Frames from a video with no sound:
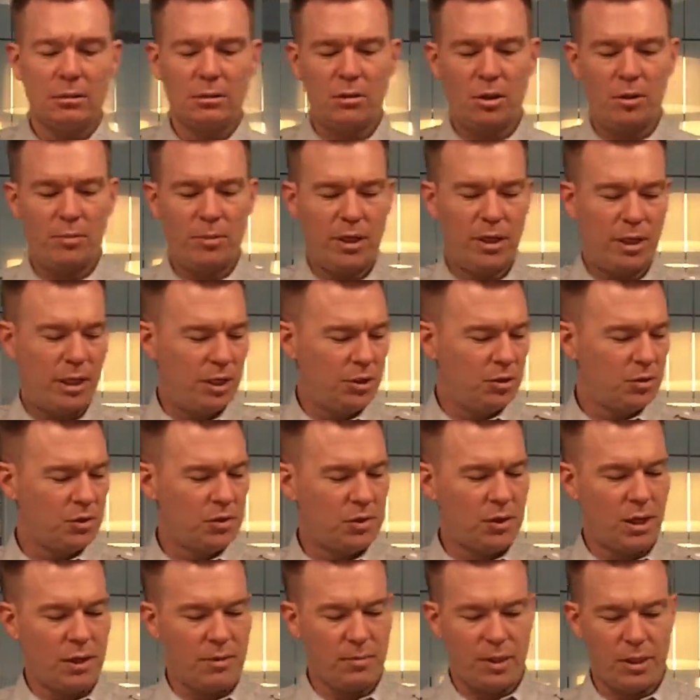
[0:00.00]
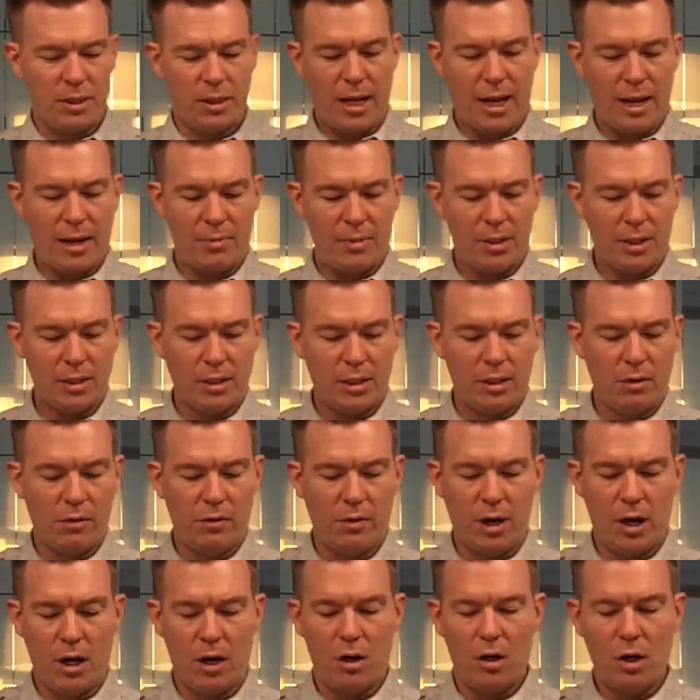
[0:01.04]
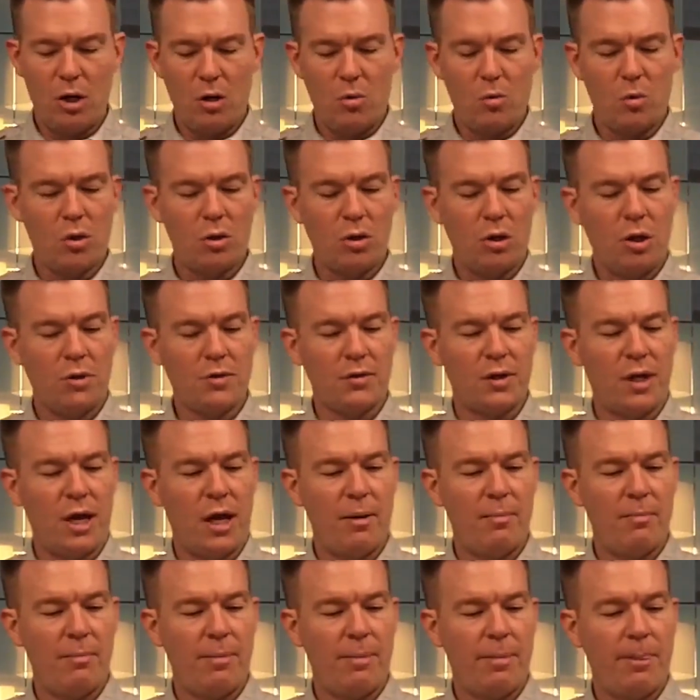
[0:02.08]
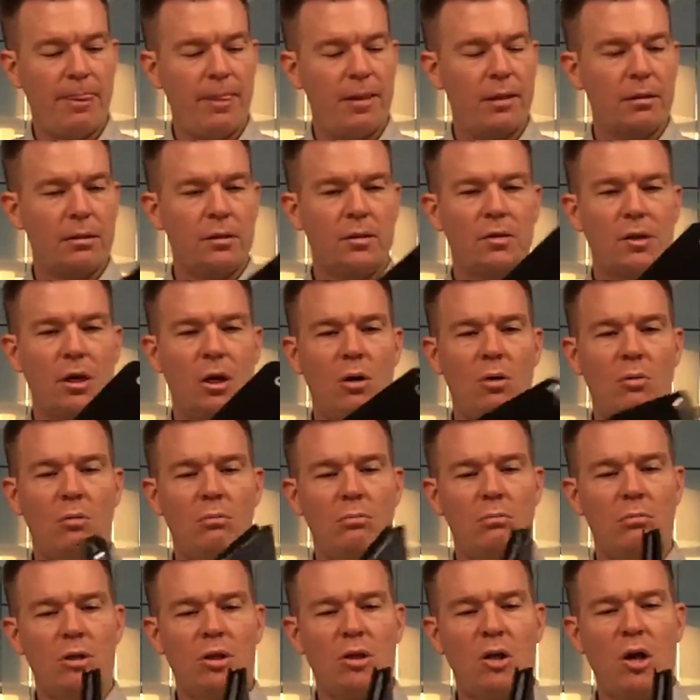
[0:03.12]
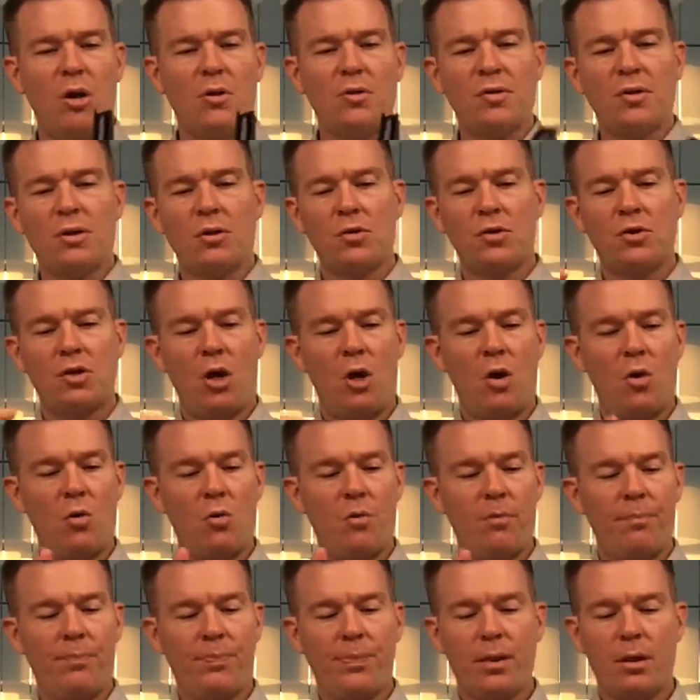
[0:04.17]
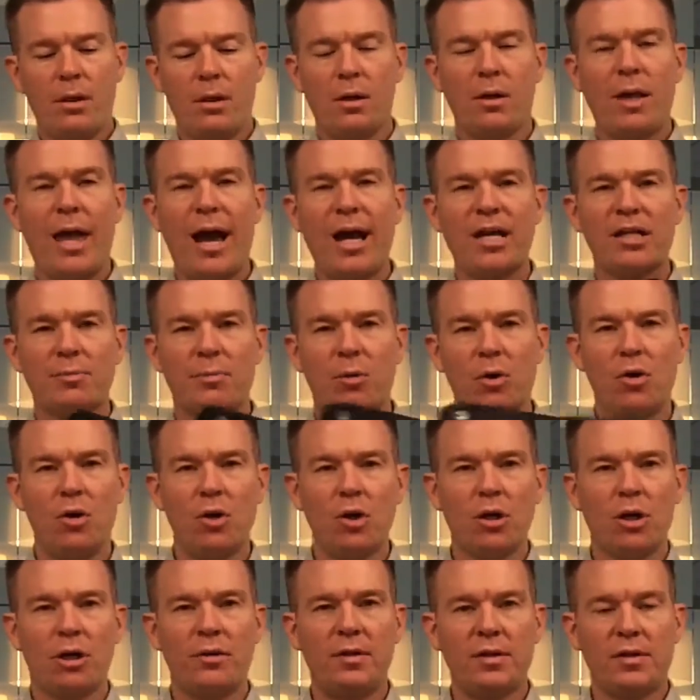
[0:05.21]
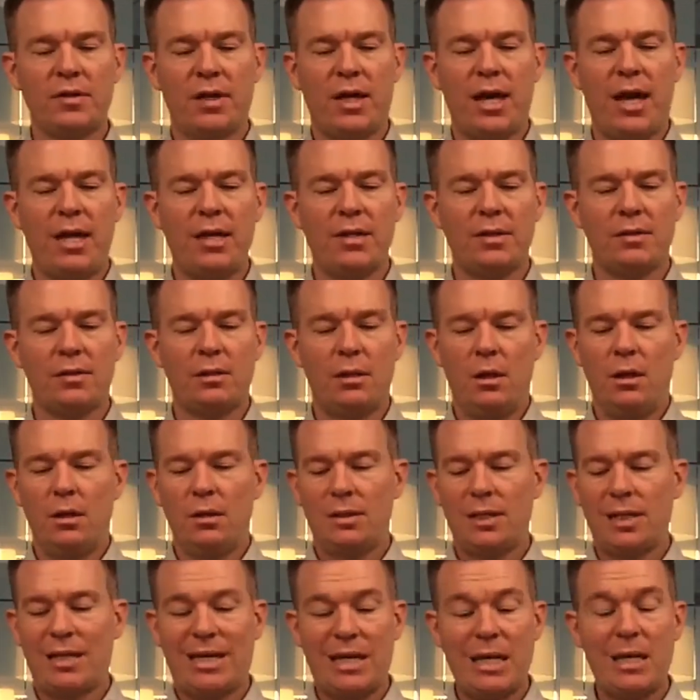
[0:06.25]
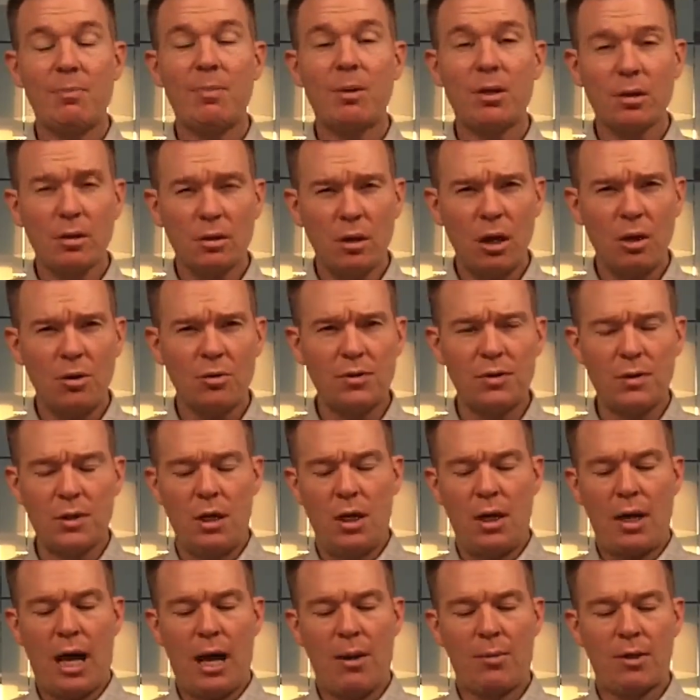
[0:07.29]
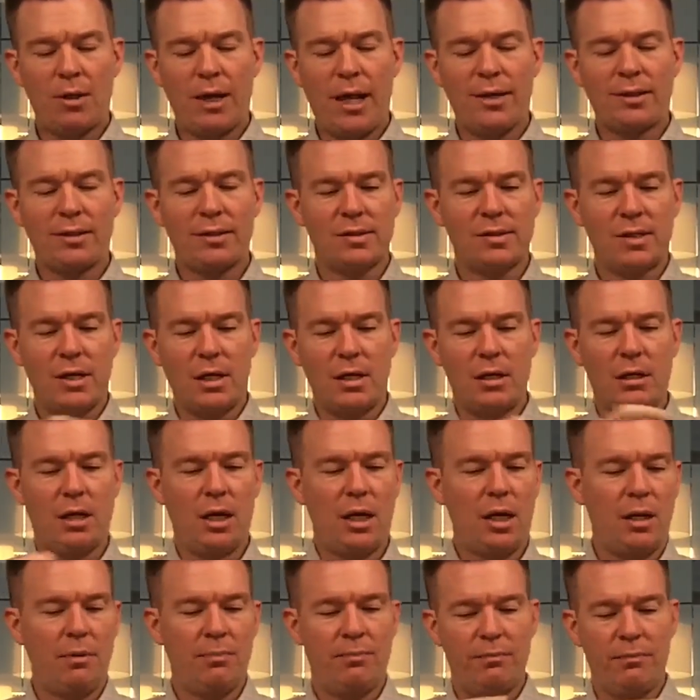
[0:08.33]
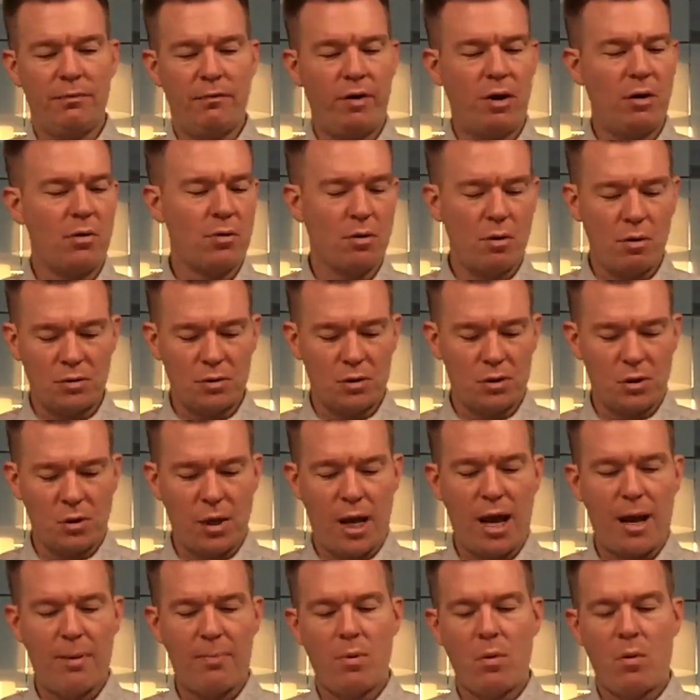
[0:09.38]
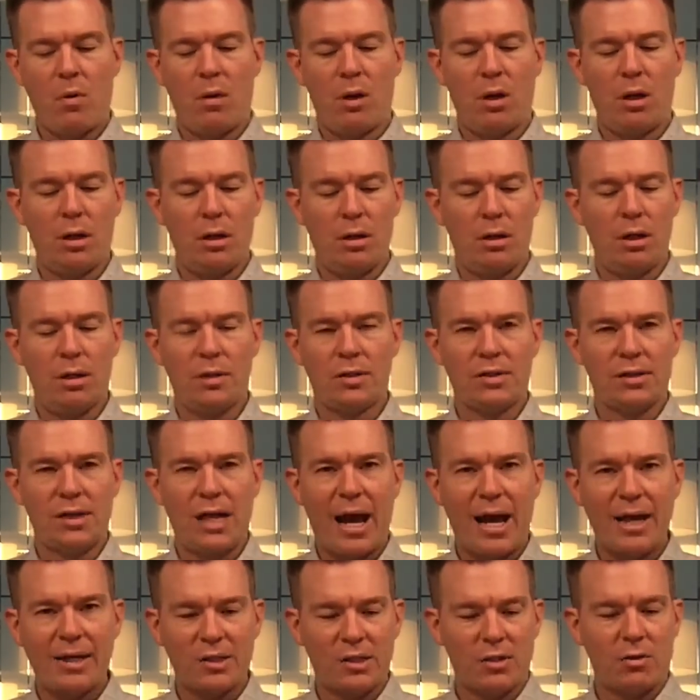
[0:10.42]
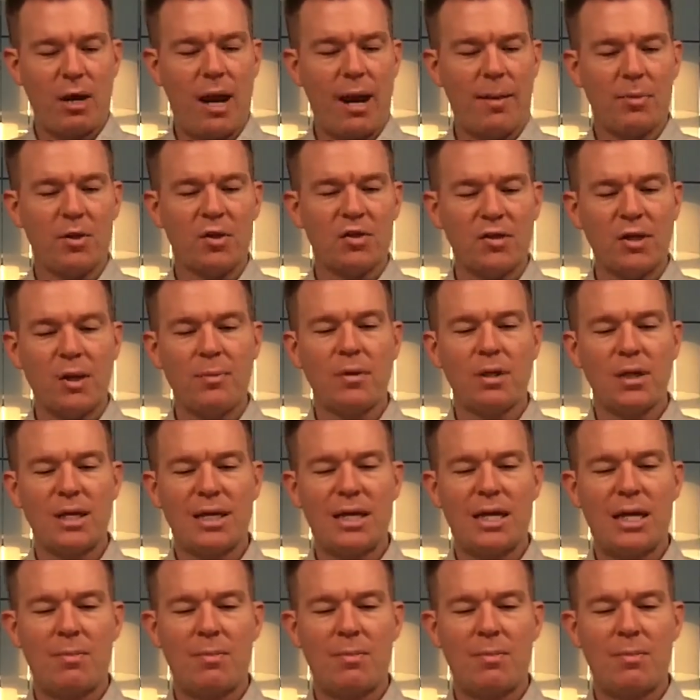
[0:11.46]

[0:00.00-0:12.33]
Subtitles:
A little bit interesting, but not a big deal there. We'll close it up. So closed, there's no clasp or hook on this case to keep it closed. I would like to see a Velcro strap or a side strap or something to